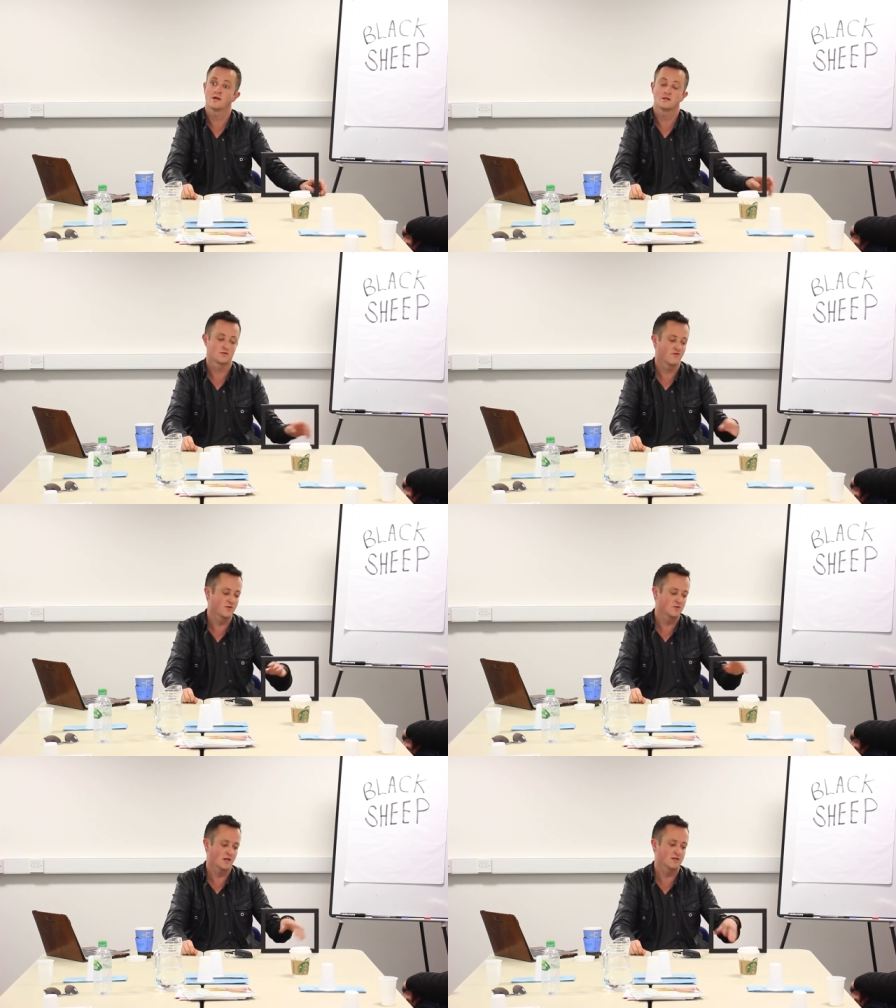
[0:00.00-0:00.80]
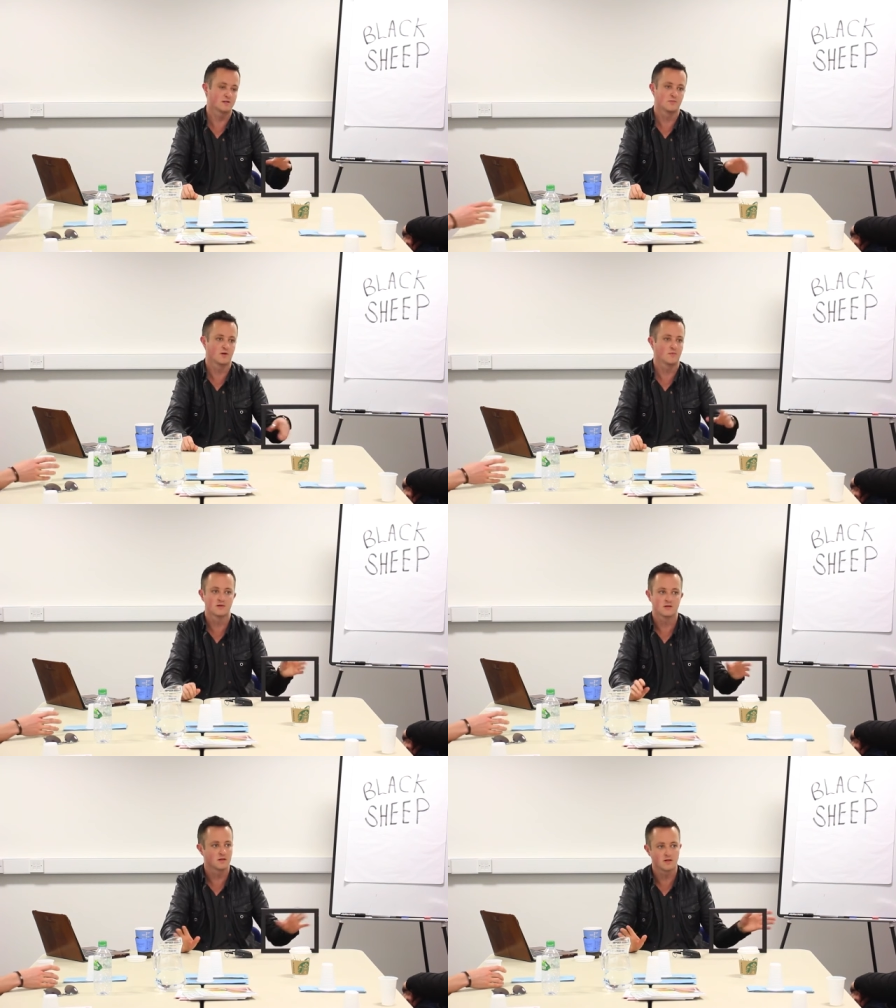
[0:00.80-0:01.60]
Again, so if you say this in
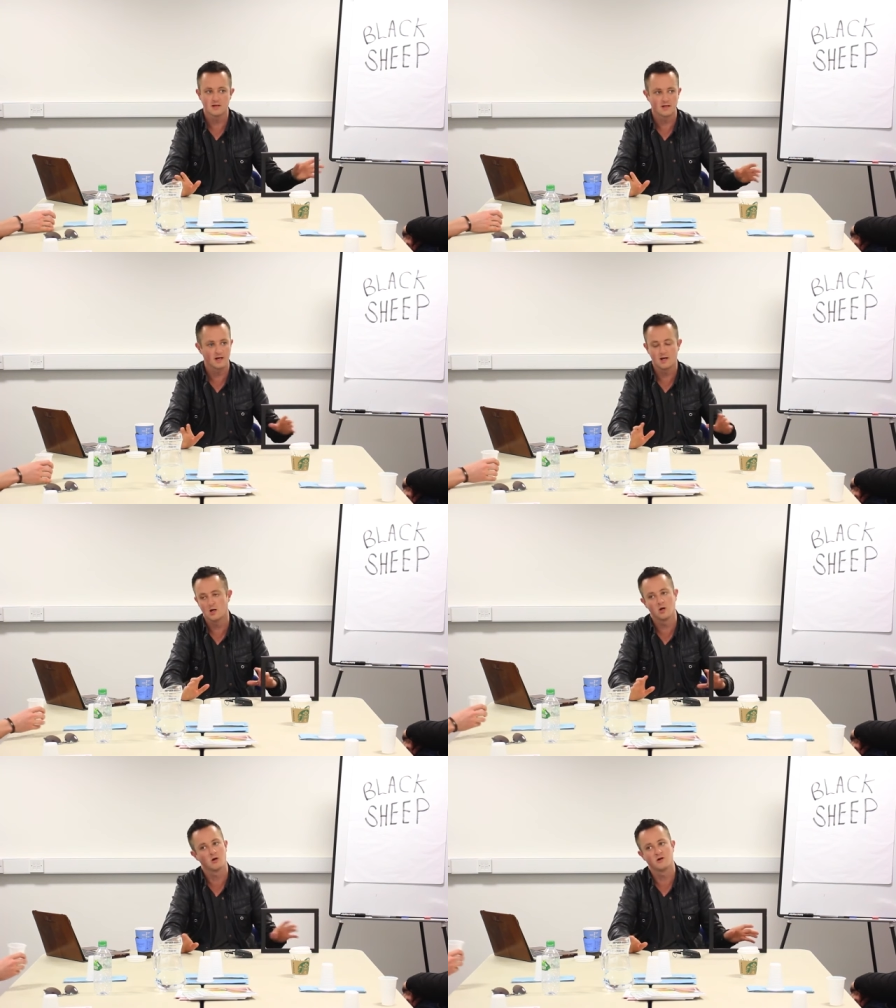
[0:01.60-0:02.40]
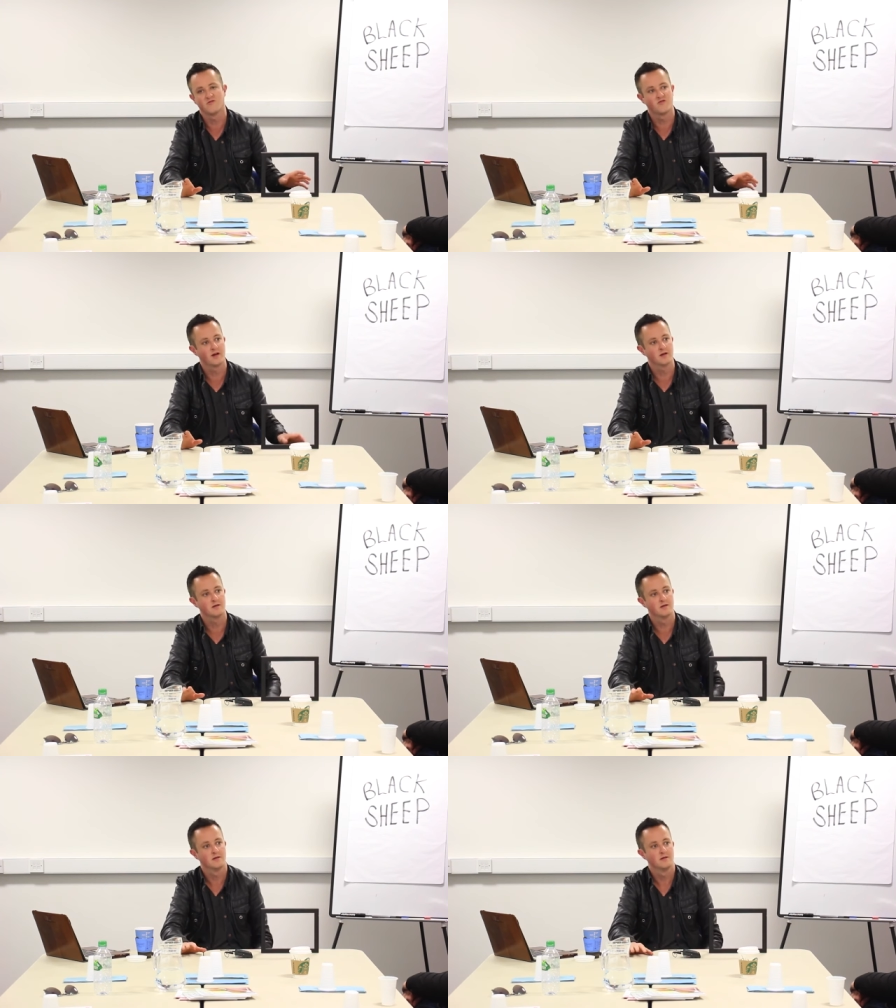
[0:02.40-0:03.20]
public, you're going to get a lot of
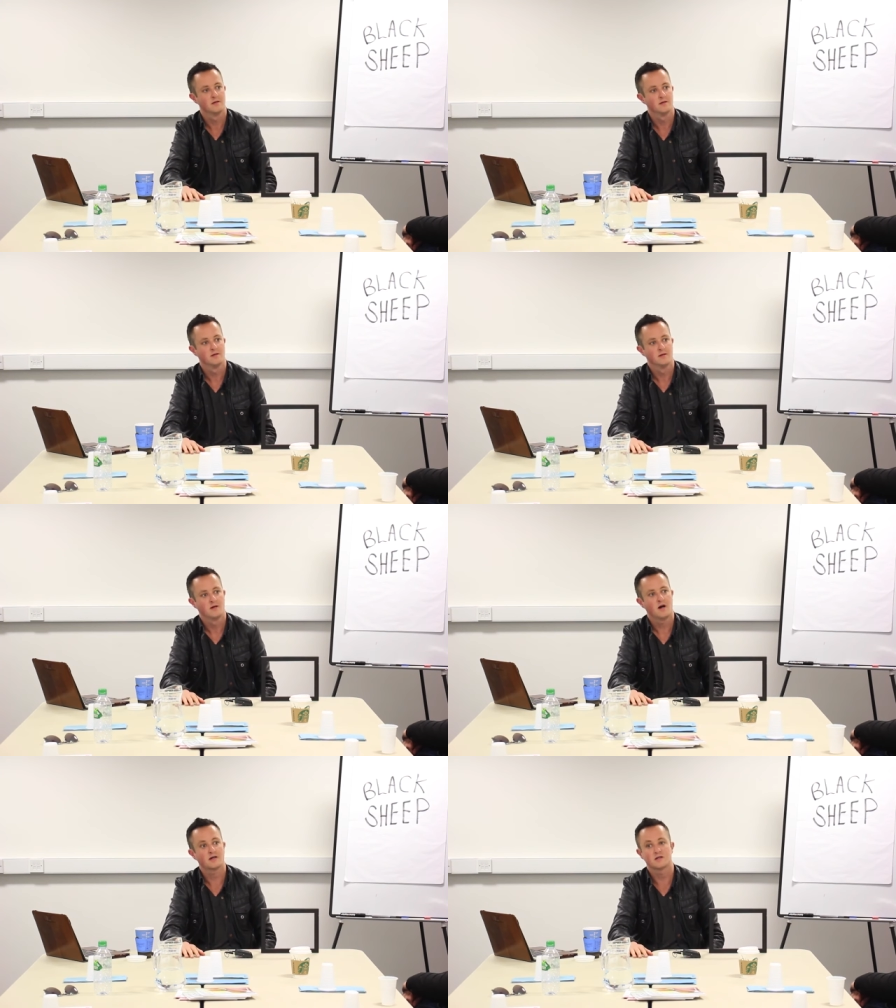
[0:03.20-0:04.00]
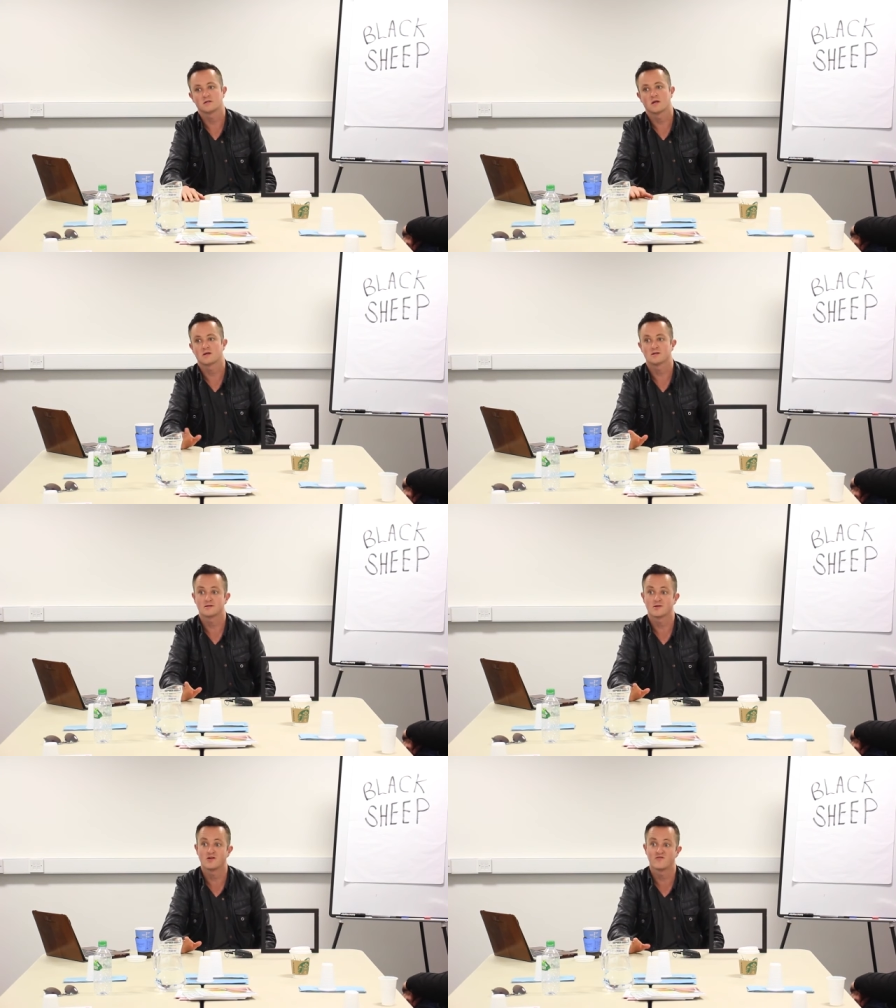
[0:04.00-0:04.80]
flack. I can say it
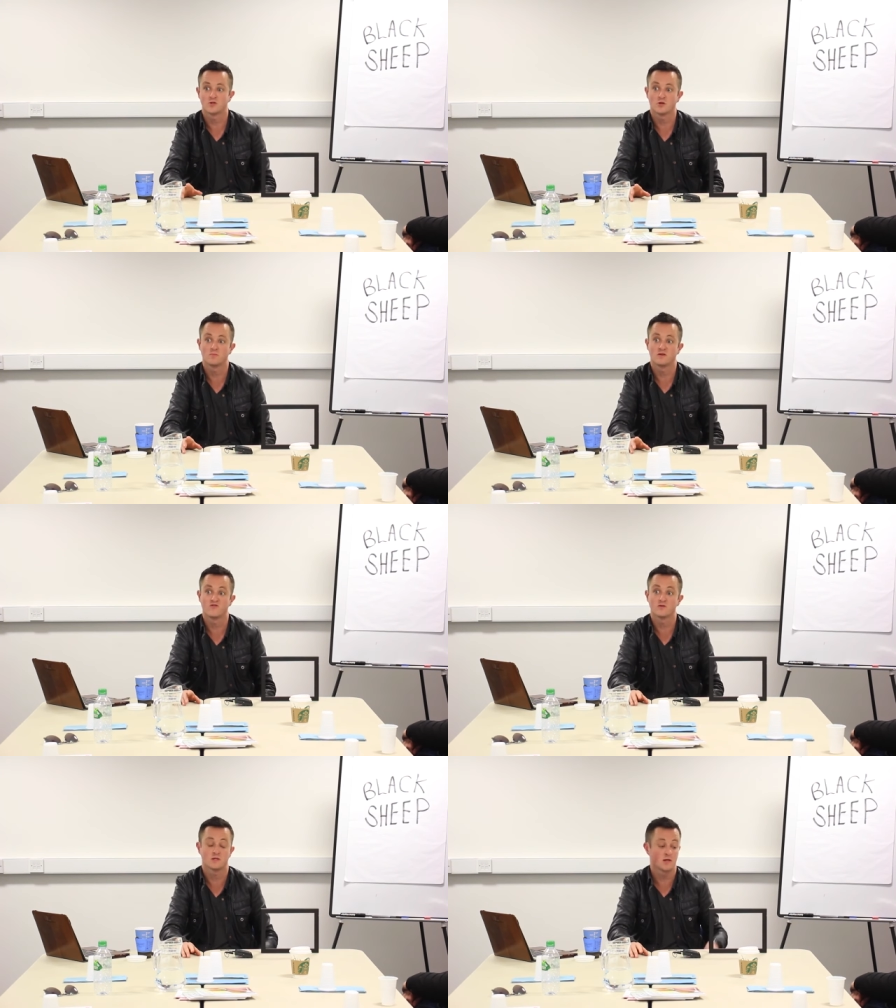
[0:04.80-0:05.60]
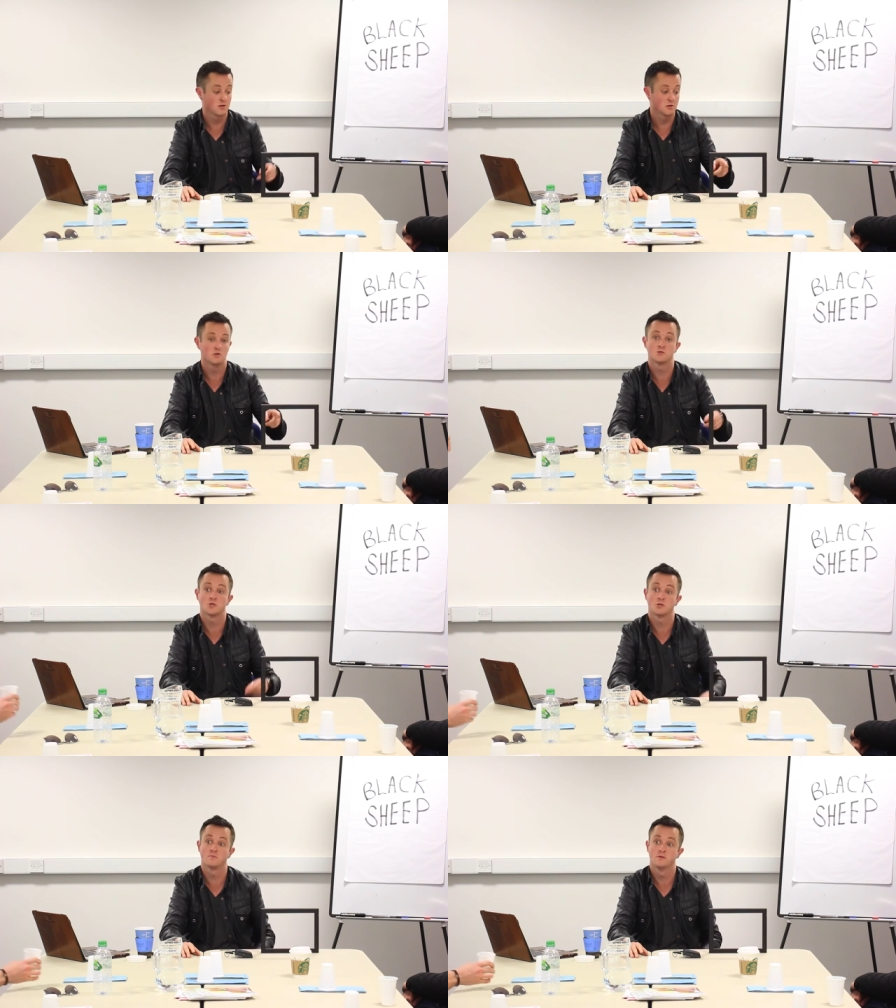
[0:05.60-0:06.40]
because I don't have a job, but if you say it, you'll lose
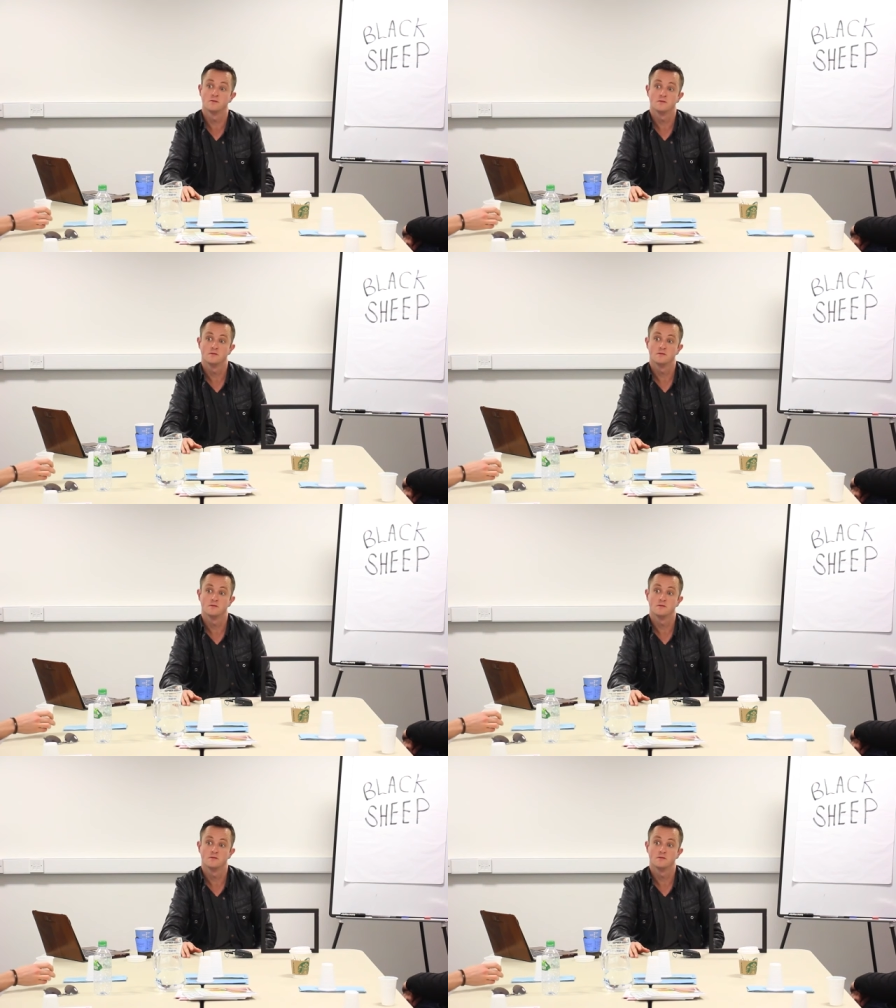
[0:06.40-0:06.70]
your job.